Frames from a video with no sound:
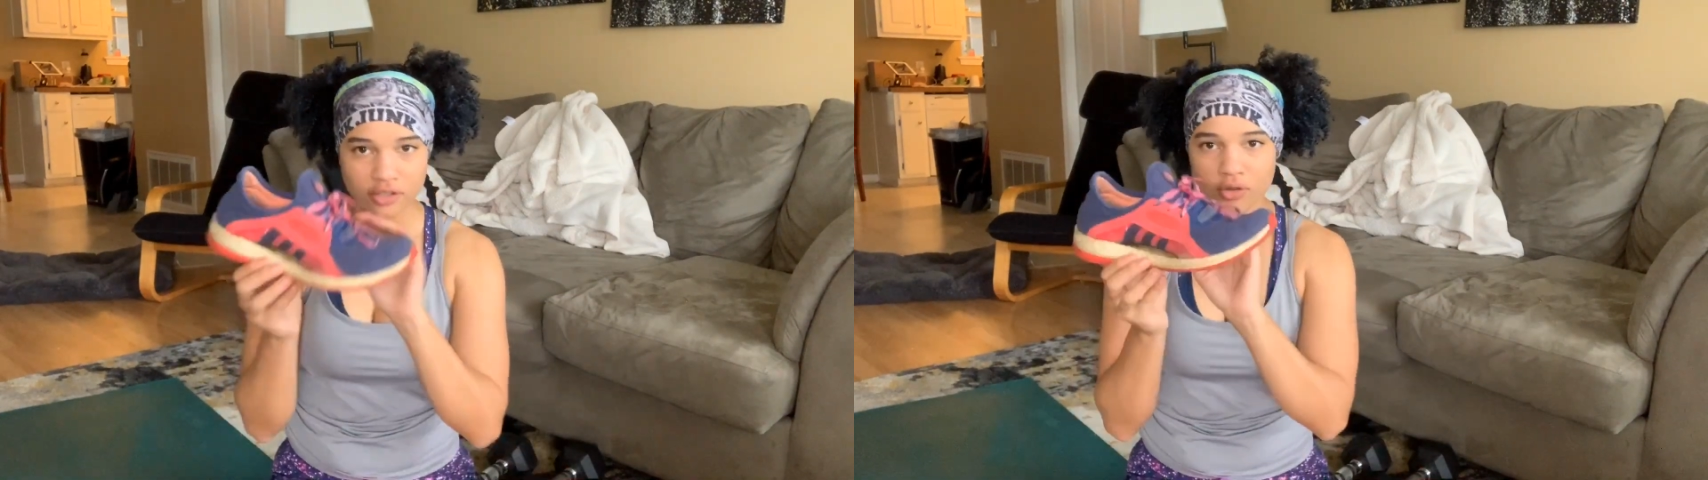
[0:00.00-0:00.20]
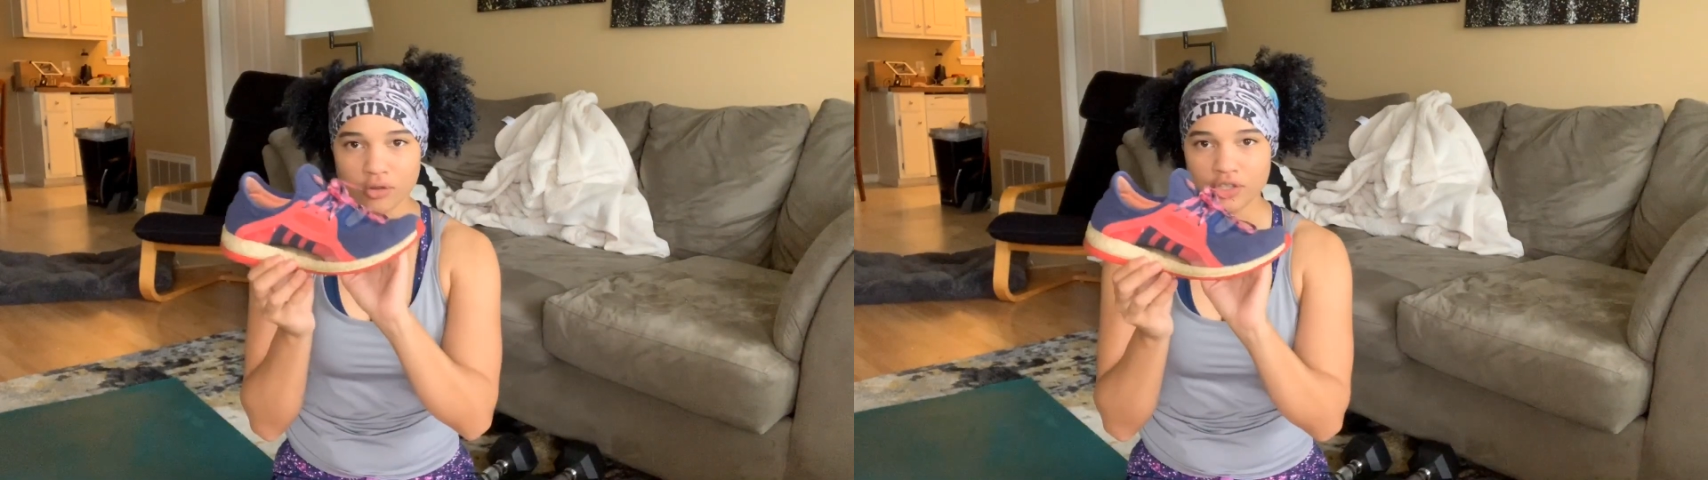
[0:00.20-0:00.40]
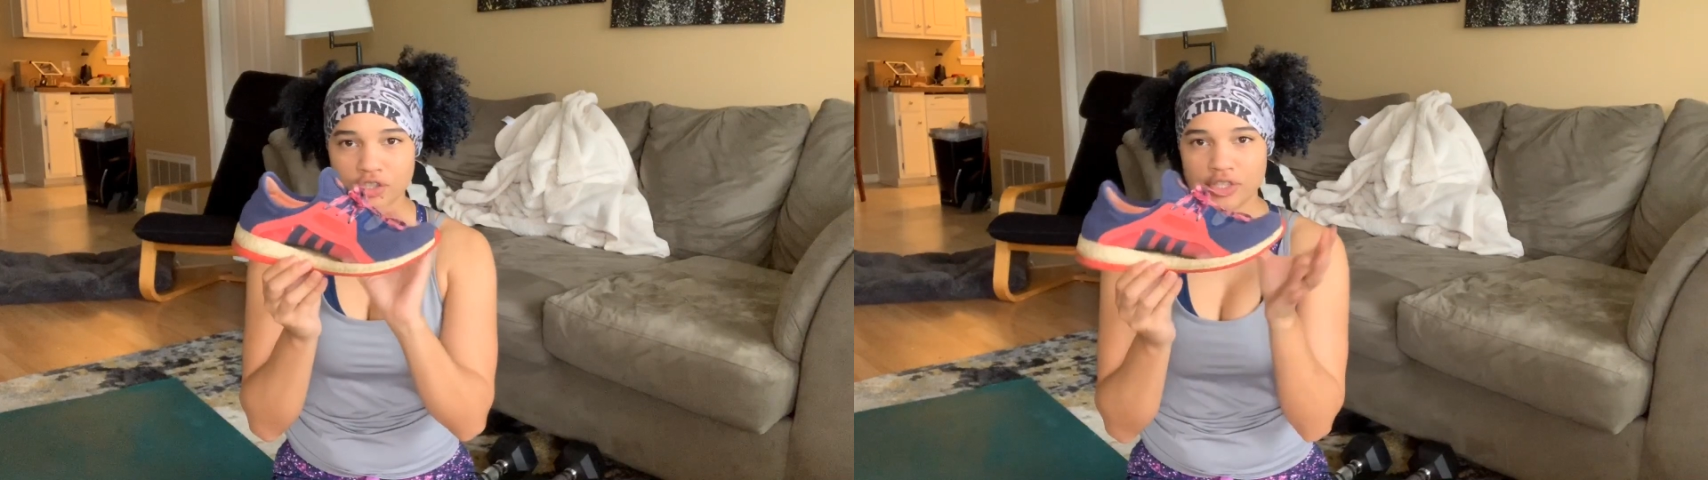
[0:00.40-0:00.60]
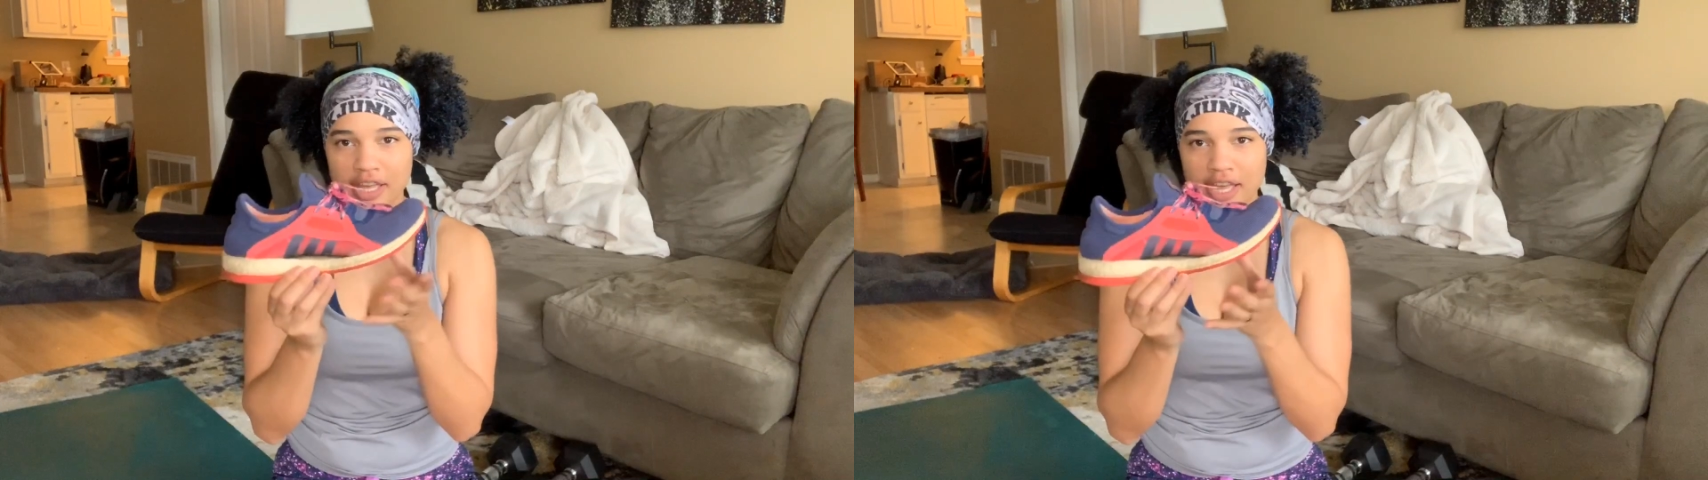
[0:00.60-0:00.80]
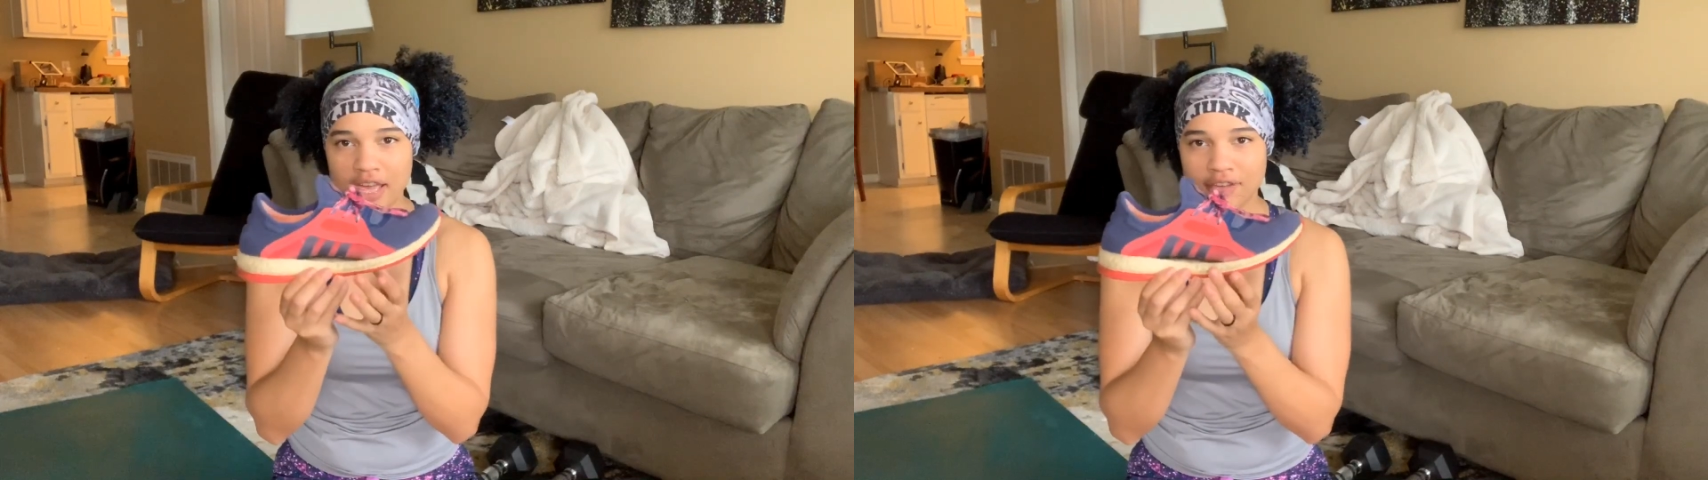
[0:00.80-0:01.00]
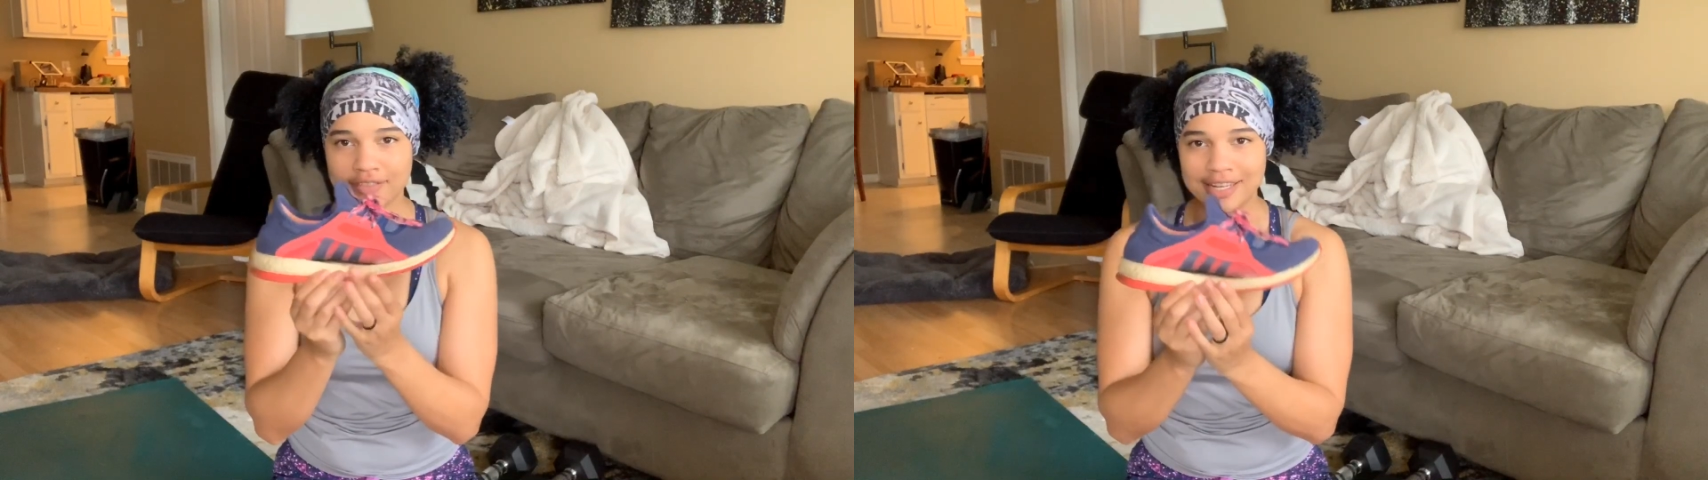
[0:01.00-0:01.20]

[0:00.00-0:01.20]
are the oldest shoes I have,